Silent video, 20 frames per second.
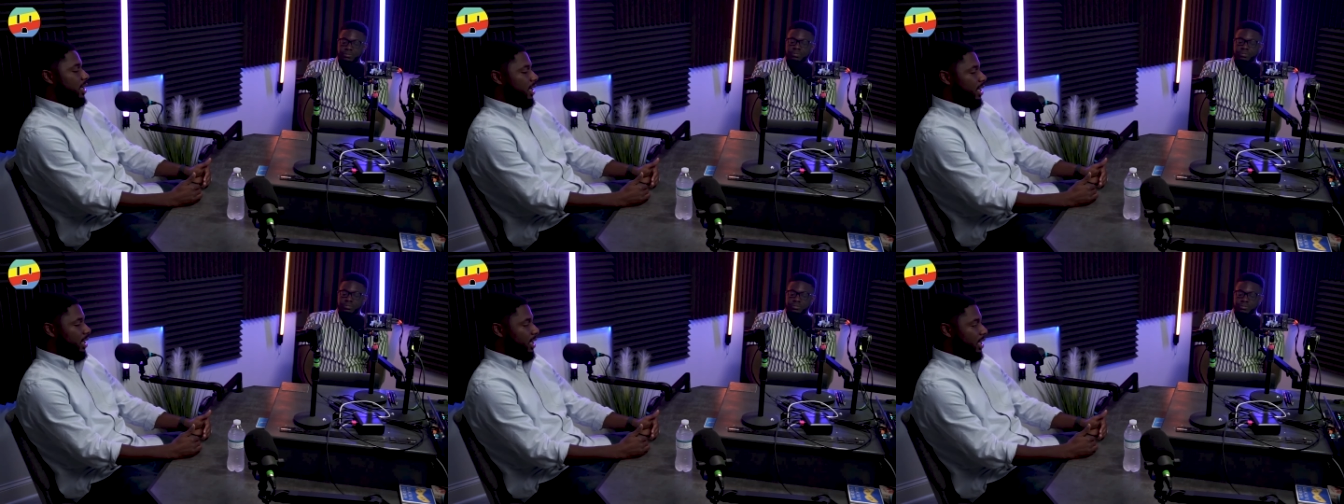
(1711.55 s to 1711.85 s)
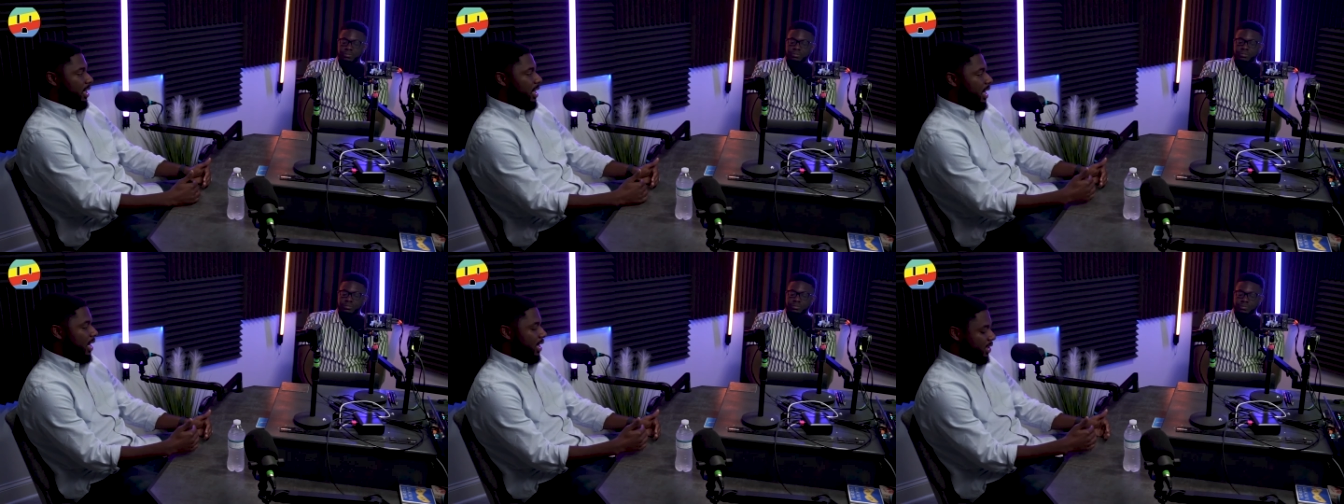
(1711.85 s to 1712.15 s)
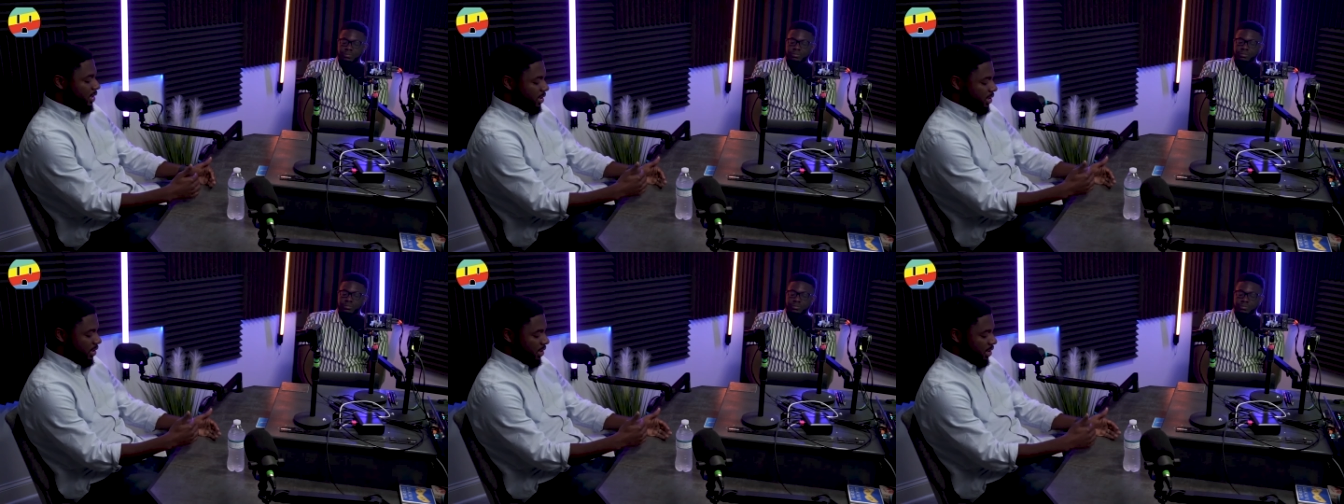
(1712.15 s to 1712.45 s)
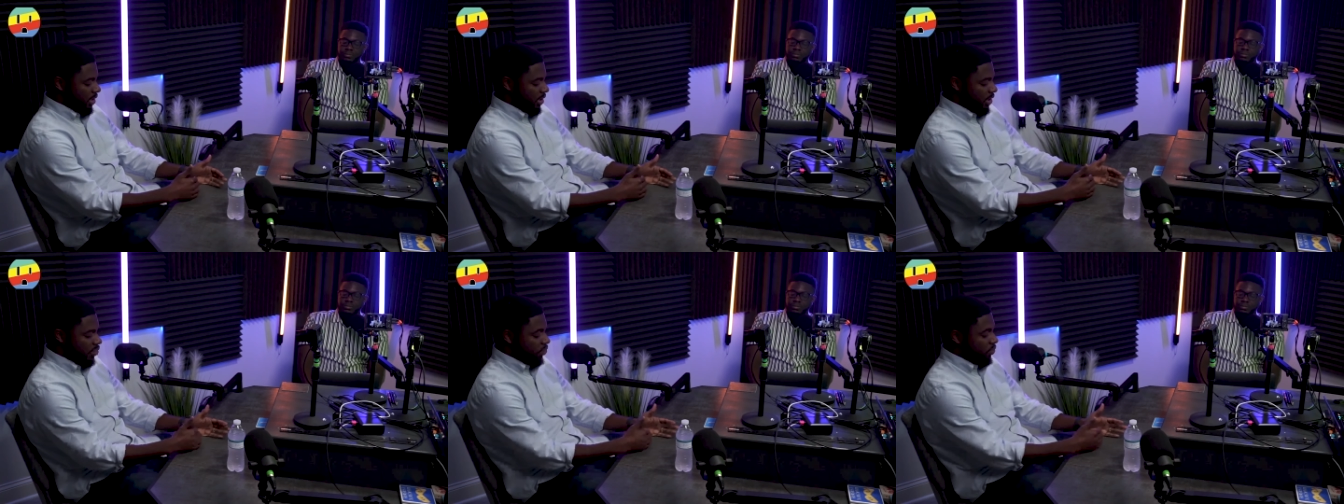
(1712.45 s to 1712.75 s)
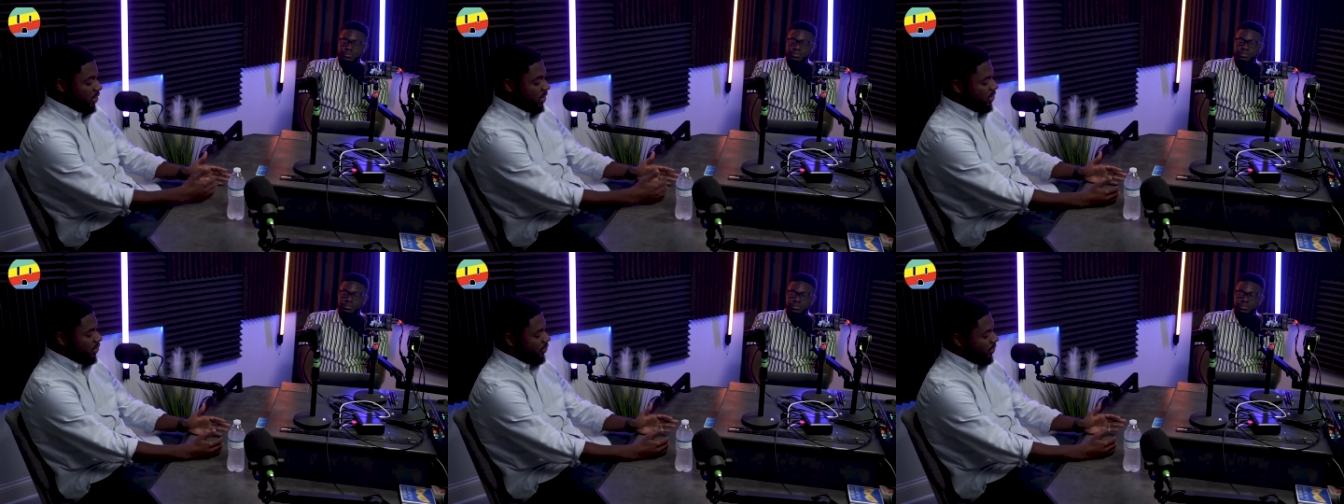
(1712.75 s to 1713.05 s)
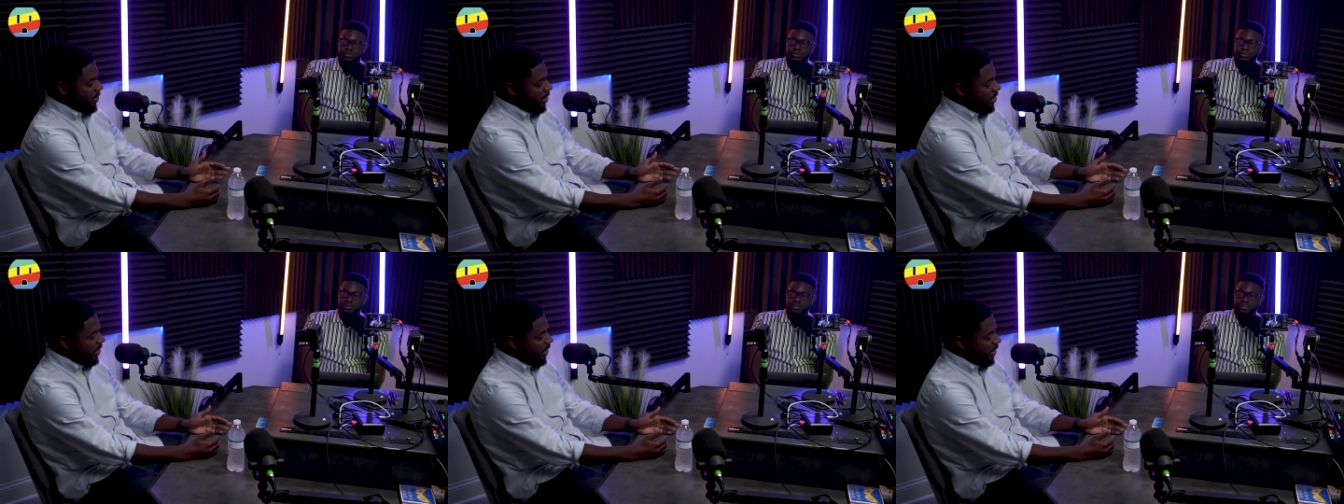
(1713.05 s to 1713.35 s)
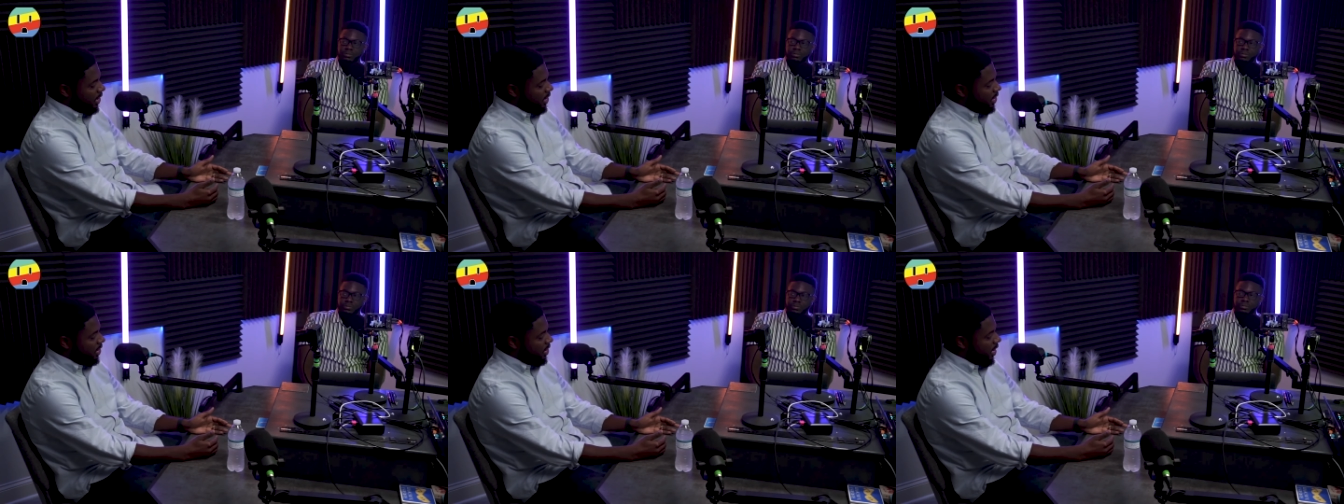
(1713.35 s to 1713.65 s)
he can actually he'll retweet
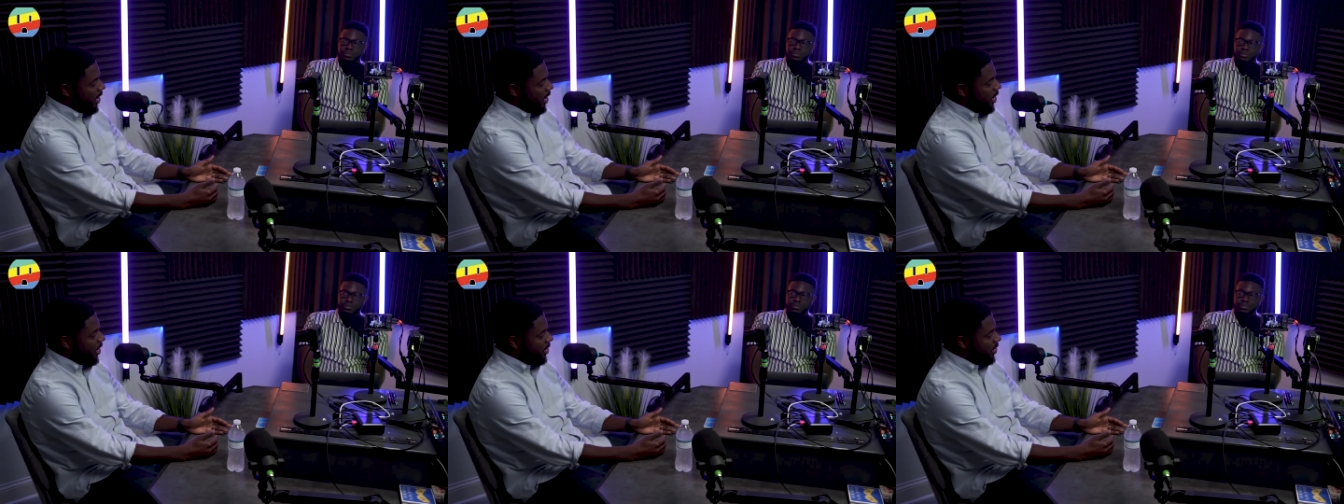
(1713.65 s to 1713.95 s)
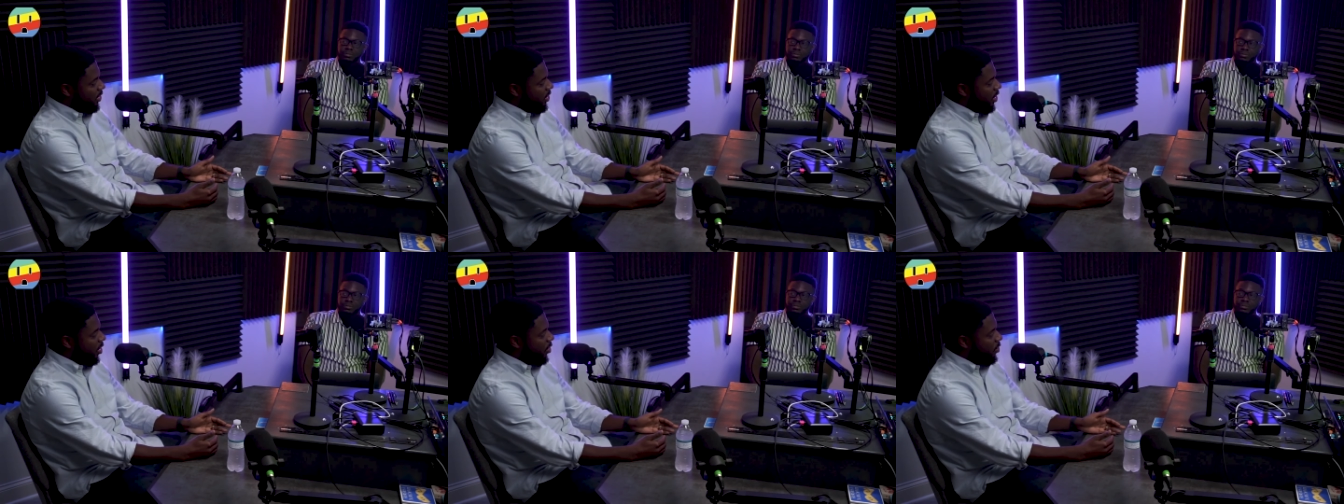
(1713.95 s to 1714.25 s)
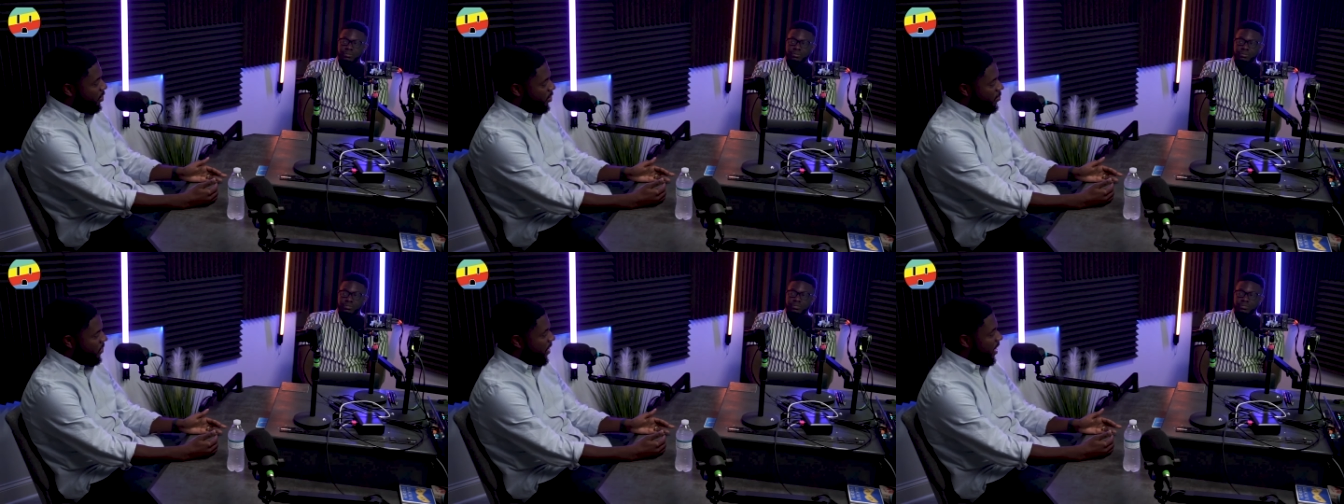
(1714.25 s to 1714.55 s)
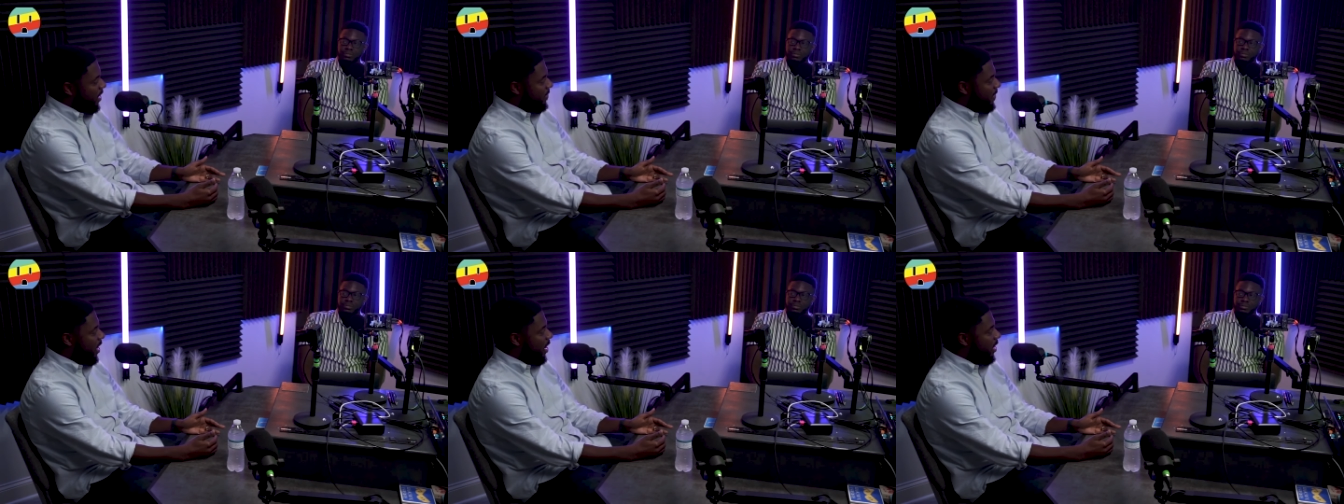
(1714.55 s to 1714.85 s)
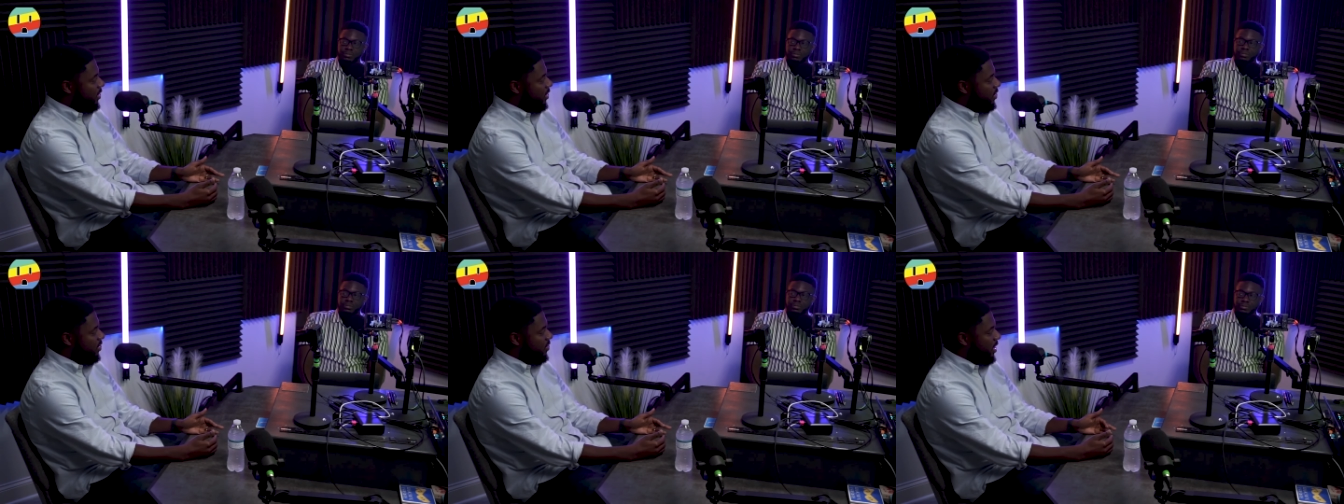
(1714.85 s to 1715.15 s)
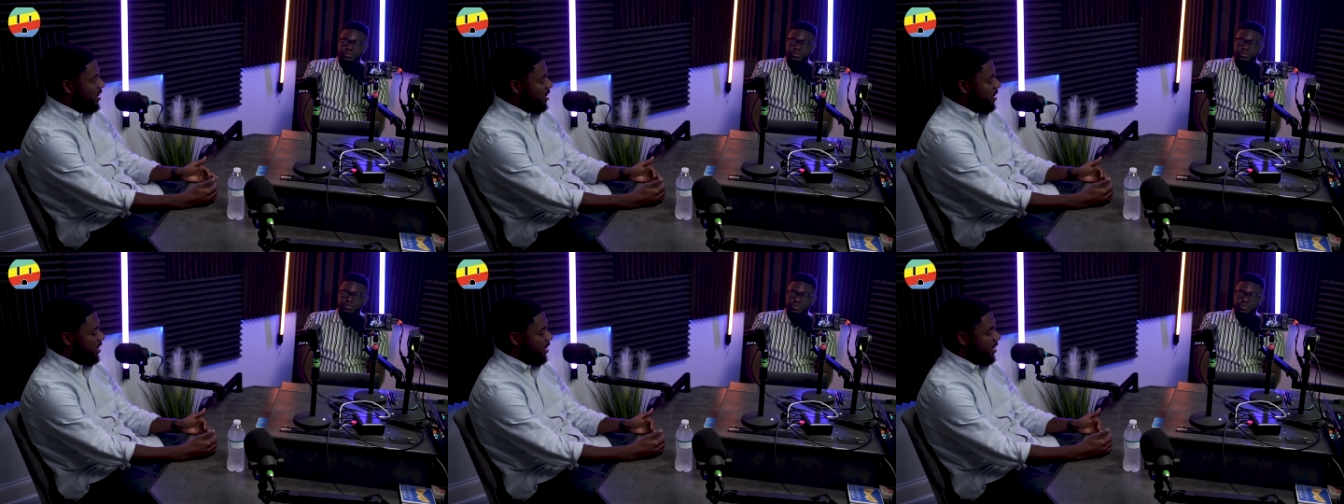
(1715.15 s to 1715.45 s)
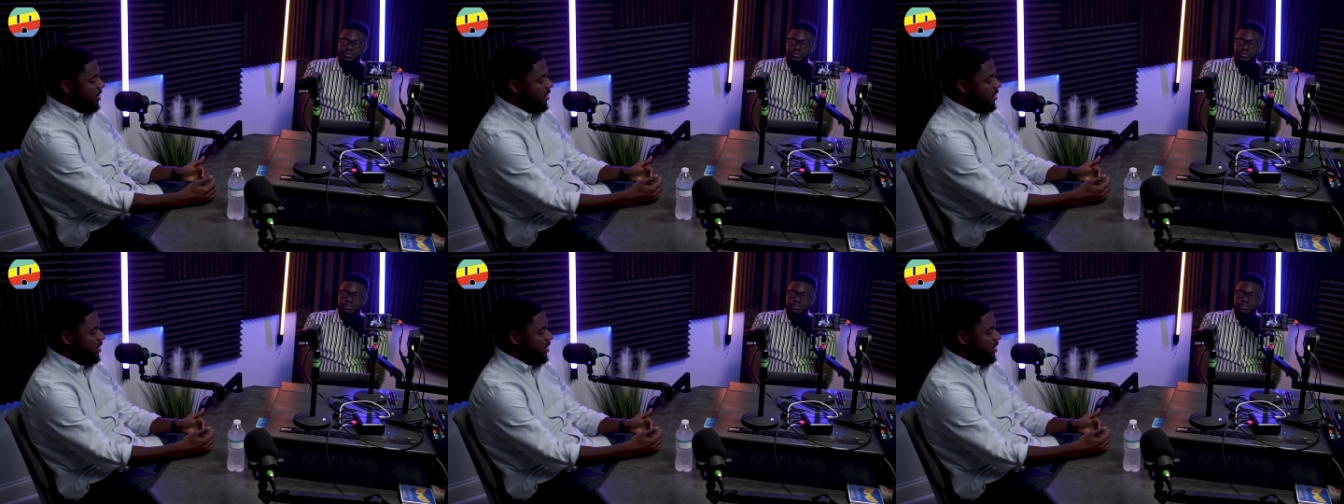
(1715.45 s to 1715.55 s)
things that you know you might find interesting.